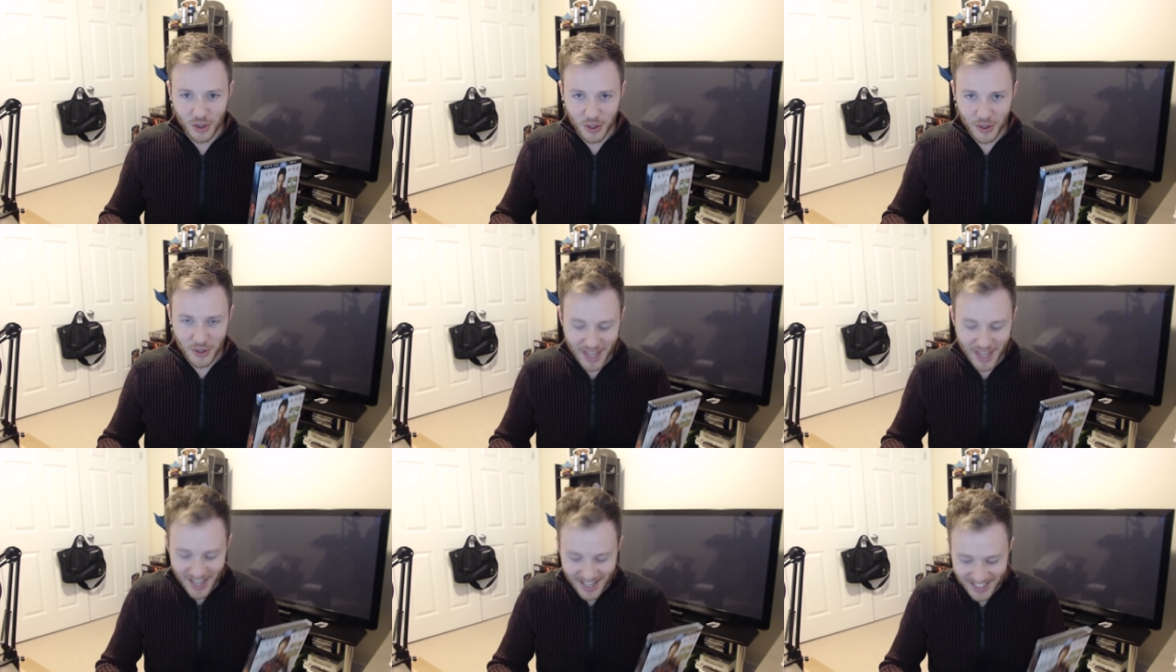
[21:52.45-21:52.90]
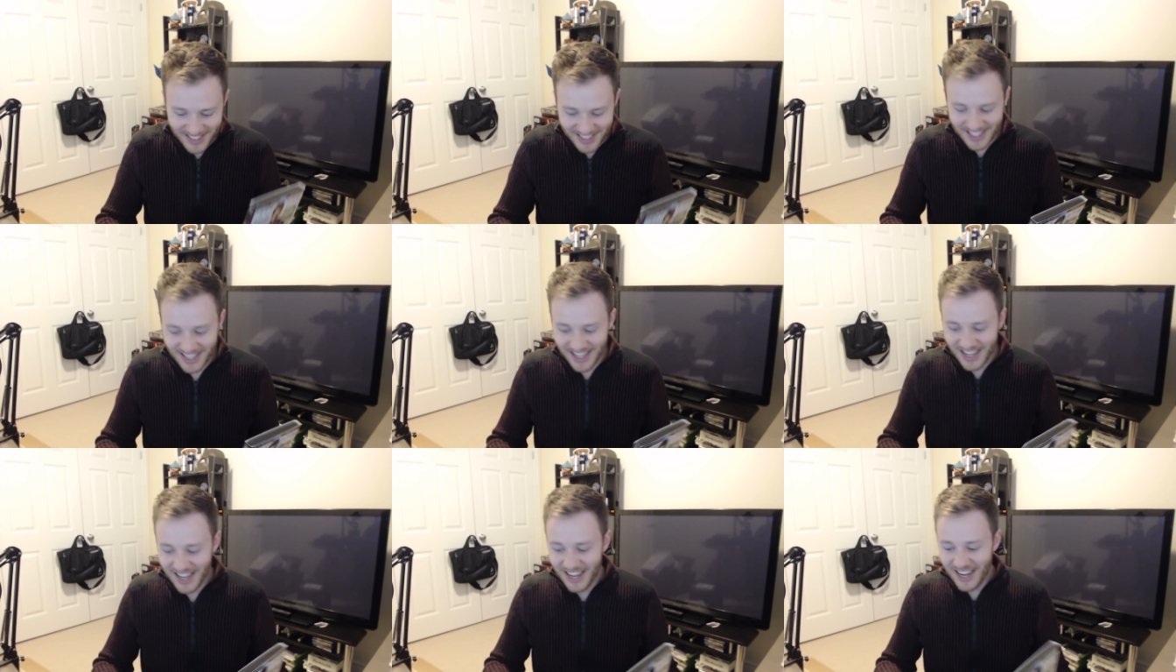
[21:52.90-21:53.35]
this.
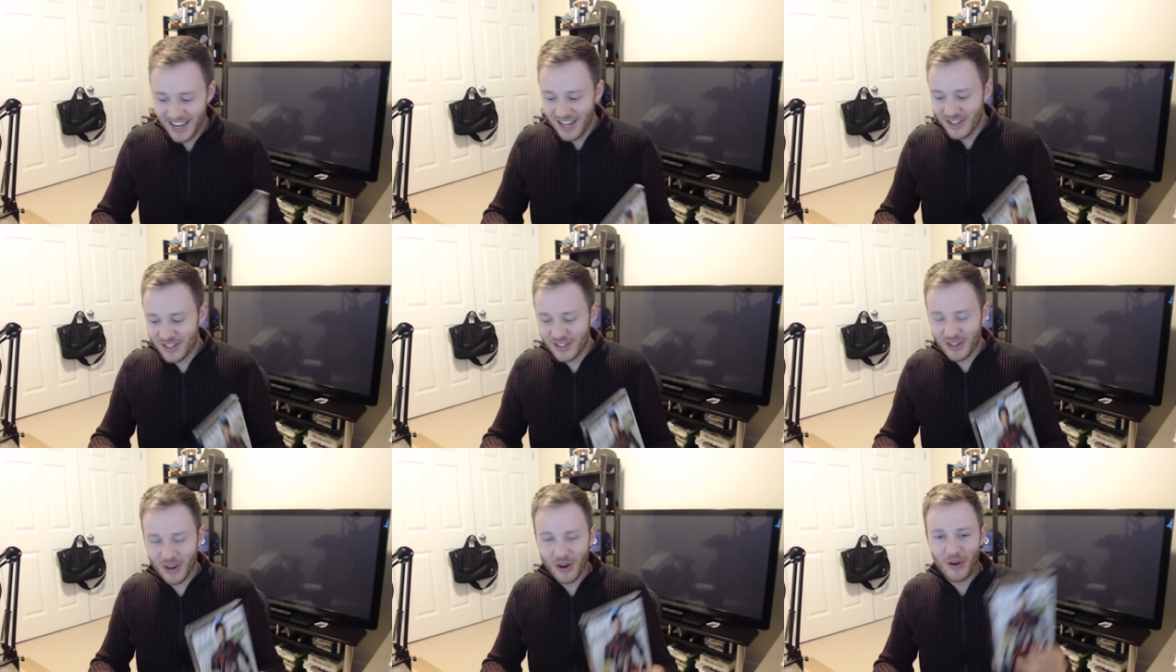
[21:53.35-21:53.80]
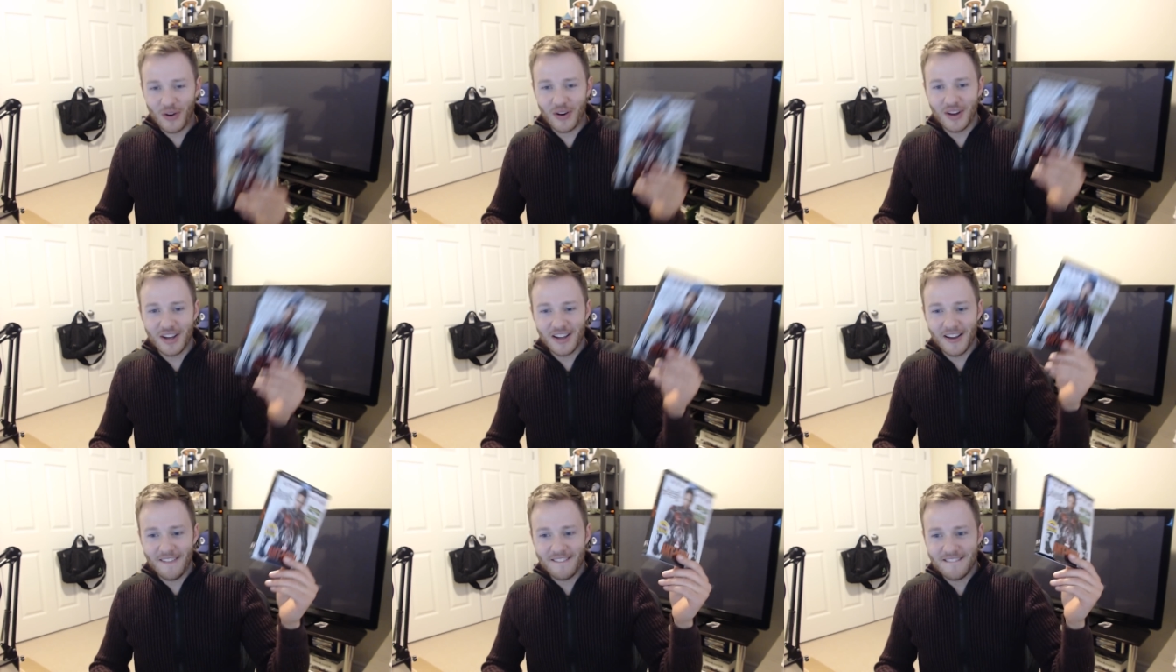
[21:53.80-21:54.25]
So,
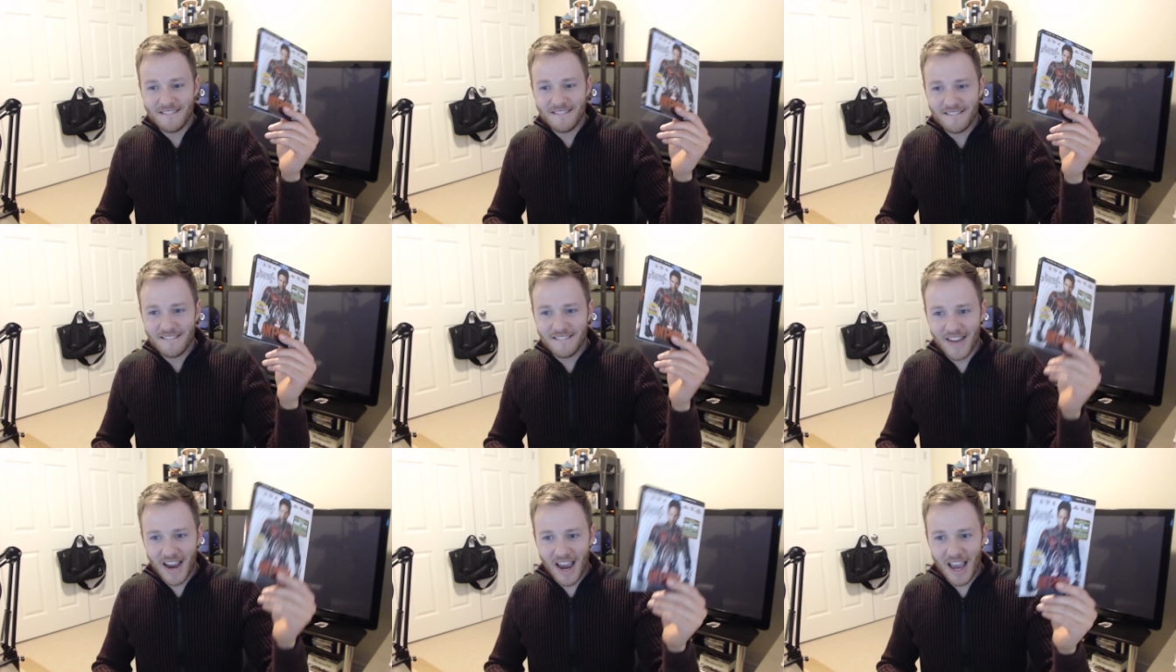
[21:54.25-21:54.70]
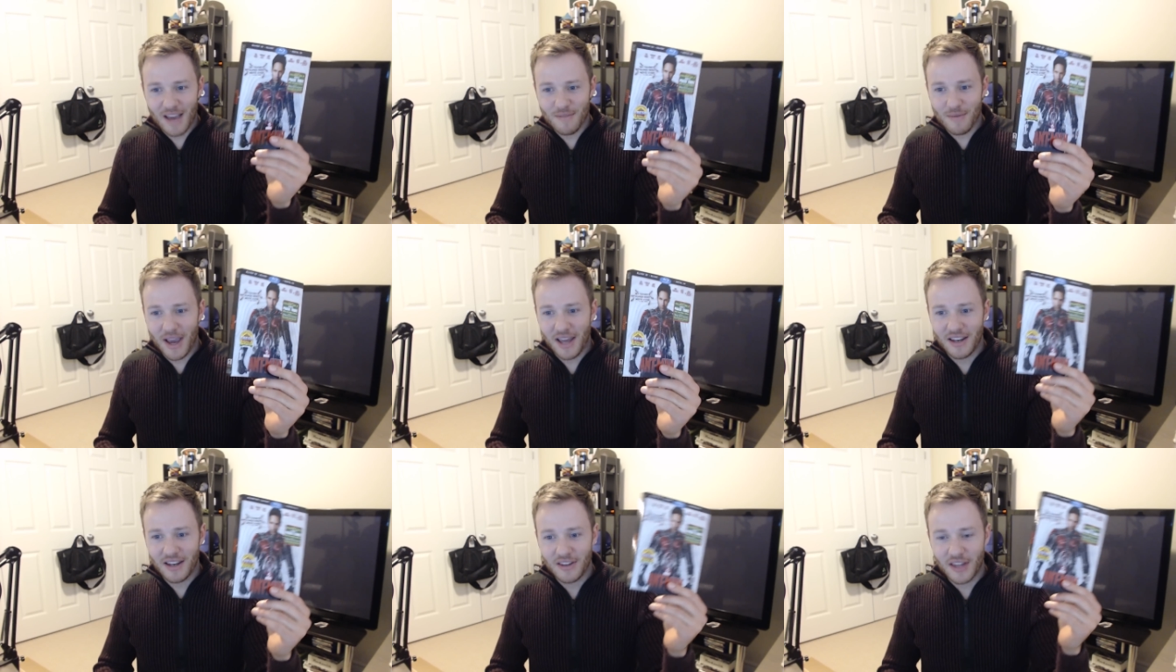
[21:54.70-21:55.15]
Ant
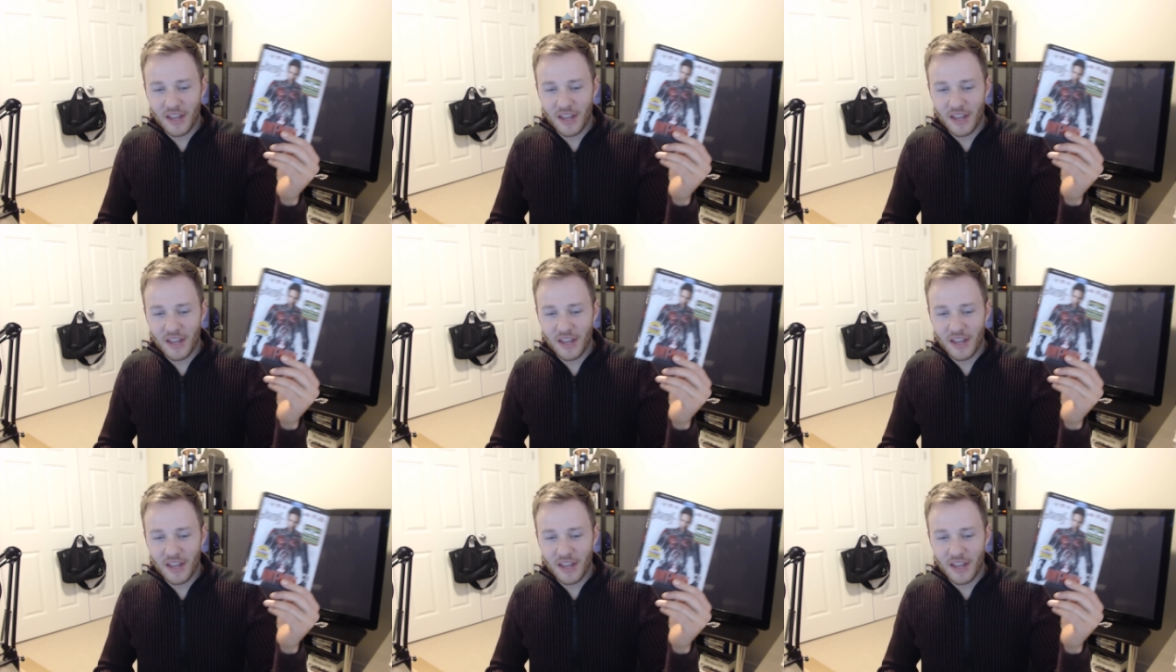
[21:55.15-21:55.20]
Man.